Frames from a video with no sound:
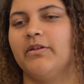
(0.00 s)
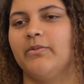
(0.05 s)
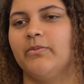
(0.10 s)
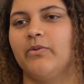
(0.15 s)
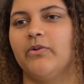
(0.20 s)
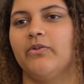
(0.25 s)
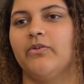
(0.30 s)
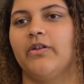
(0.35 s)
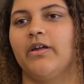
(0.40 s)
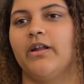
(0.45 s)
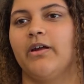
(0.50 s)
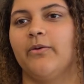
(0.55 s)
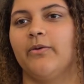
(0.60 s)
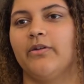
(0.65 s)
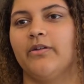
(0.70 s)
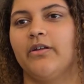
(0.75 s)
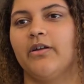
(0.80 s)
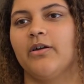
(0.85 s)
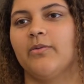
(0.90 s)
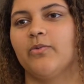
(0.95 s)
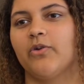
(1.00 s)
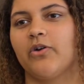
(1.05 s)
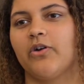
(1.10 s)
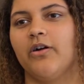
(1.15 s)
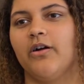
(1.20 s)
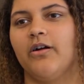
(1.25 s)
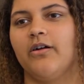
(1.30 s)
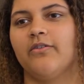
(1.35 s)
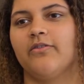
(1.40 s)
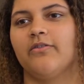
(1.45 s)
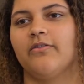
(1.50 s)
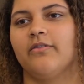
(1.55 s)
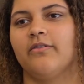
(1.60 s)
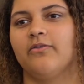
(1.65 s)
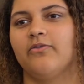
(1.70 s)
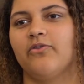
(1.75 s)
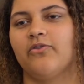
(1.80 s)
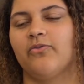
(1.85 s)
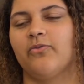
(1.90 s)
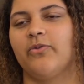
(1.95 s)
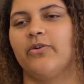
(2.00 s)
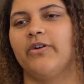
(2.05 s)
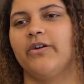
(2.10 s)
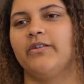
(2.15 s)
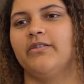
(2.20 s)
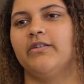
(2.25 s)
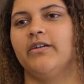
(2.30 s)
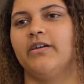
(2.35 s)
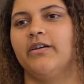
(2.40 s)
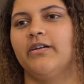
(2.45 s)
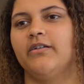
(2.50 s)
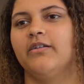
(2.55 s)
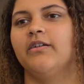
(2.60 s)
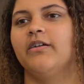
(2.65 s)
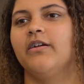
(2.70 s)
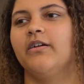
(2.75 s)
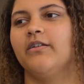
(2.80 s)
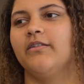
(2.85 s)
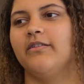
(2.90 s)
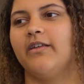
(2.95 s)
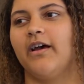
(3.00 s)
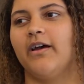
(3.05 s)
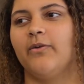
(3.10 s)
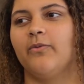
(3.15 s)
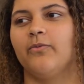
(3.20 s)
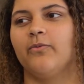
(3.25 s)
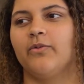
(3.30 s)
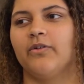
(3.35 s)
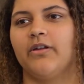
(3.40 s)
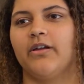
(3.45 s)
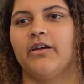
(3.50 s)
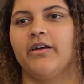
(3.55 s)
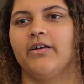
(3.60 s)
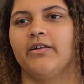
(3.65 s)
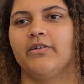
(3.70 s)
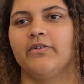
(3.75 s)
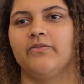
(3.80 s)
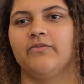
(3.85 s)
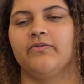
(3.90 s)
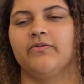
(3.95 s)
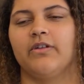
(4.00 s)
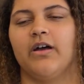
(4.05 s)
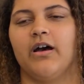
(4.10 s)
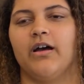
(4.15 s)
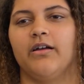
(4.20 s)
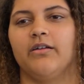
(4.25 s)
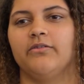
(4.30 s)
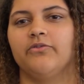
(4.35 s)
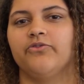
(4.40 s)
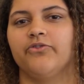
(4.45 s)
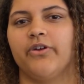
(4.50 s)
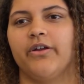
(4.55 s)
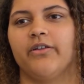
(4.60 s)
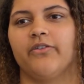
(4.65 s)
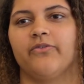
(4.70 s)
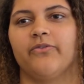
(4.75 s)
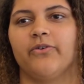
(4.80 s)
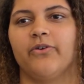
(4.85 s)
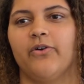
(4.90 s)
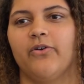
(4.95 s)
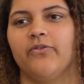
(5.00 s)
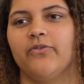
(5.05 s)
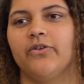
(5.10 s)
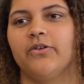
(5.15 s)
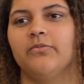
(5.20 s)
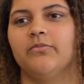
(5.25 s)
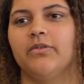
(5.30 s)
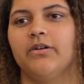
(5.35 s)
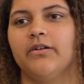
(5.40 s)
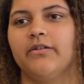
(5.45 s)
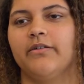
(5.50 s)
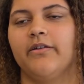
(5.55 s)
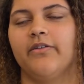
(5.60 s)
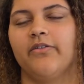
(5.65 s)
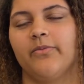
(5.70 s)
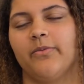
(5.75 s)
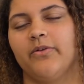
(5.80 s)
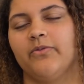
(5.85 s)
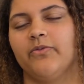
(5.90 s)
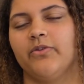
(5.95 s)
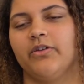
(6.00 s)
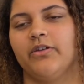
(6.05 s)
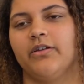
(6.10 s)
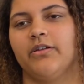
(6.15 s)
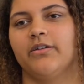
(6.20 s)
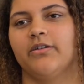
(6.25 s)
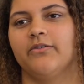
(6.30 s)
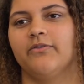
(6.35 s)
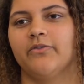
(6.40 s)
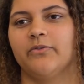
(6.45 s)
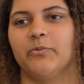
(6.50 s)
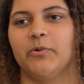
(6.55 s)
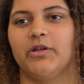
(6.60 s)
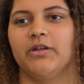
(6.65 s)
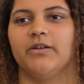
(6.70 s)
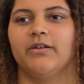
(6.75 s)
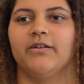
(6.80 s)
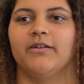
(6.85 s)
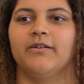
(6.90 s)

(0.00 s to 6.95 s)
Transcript: people that I would come across and just worried that that would kind of not transfer over, but it's been really good for me.